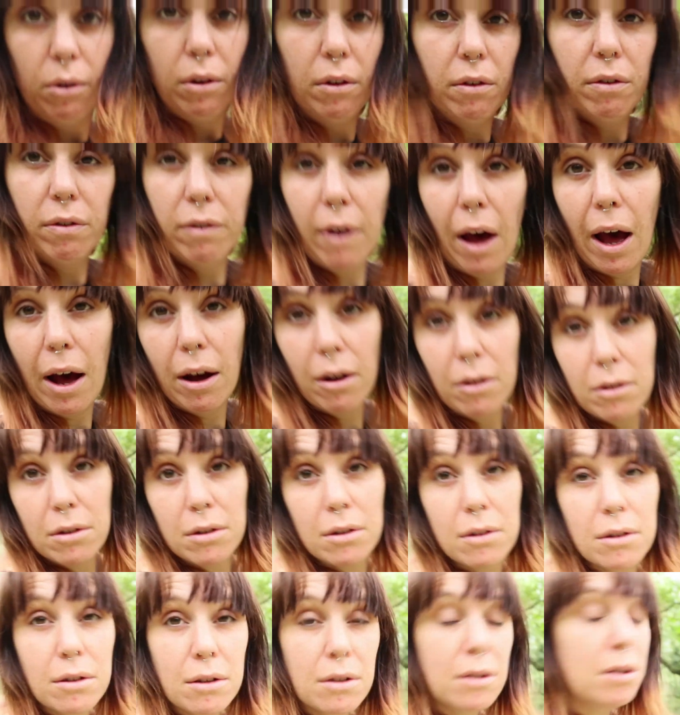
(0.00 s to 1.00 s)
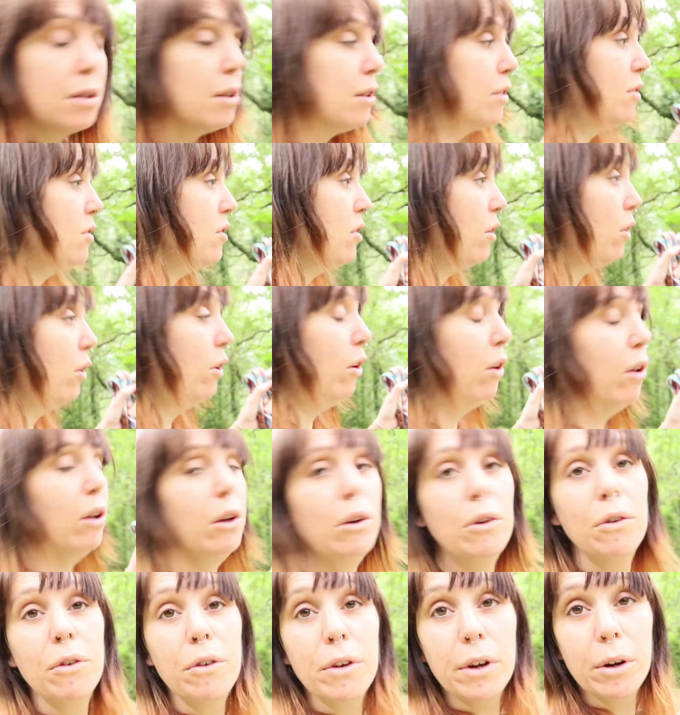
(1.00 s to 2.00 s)
We found a
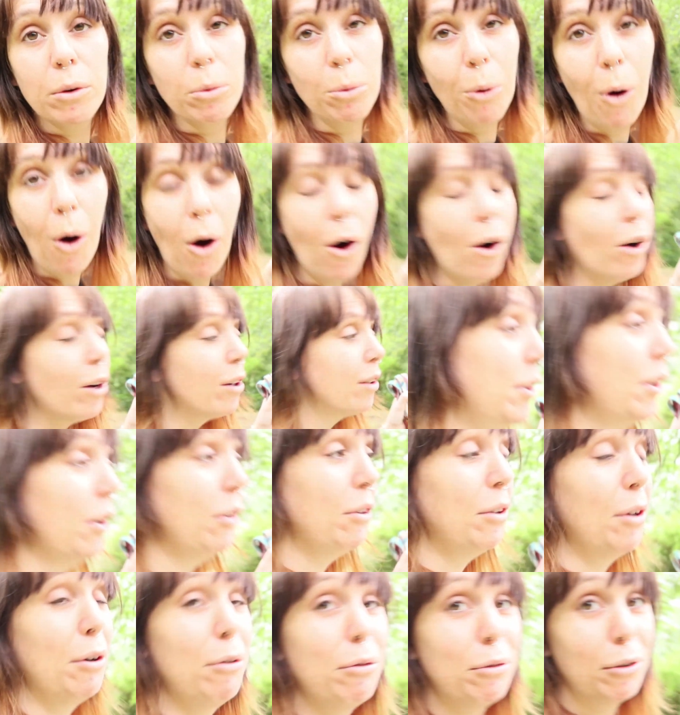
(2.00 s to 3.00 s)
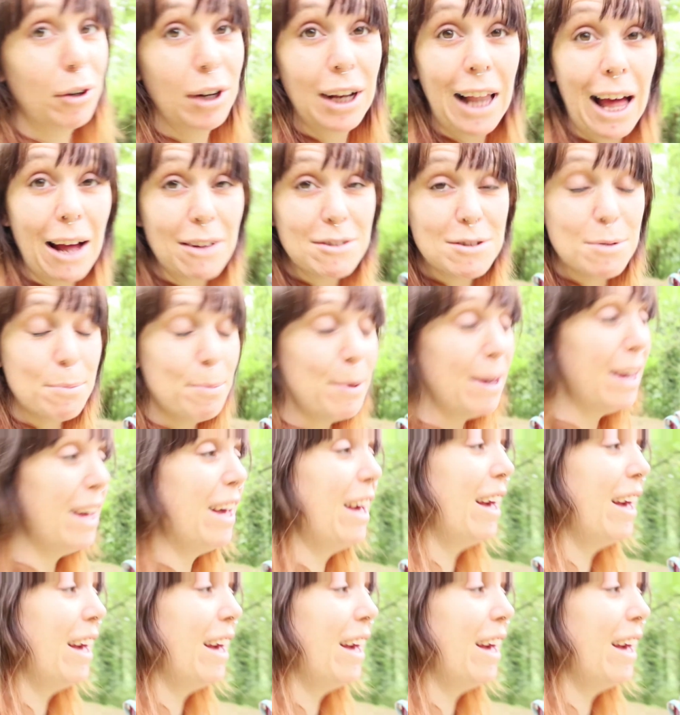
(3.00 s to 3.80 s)
secluded walk. We don't know if we're allowed to be